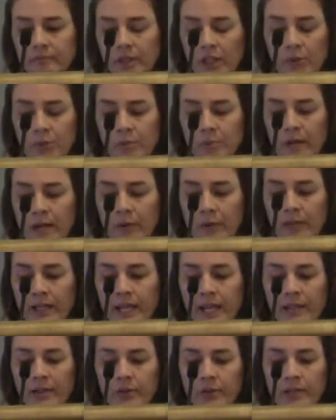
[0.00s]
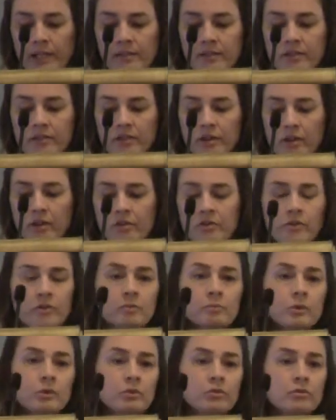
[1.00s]
Human power can't create stars or the
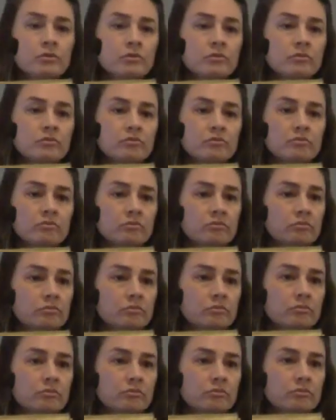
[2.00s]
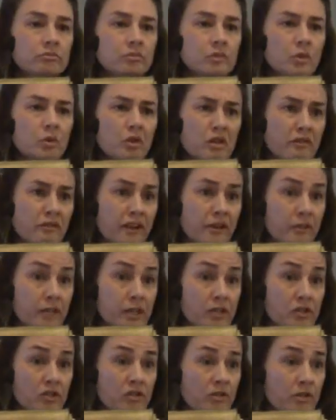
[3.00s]
moon or the
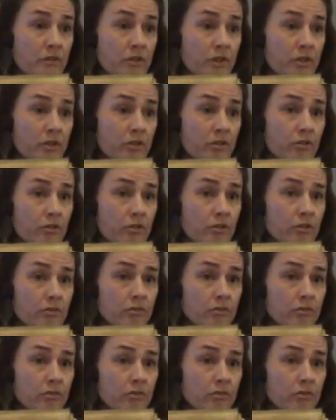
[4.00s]
foundations of the earth.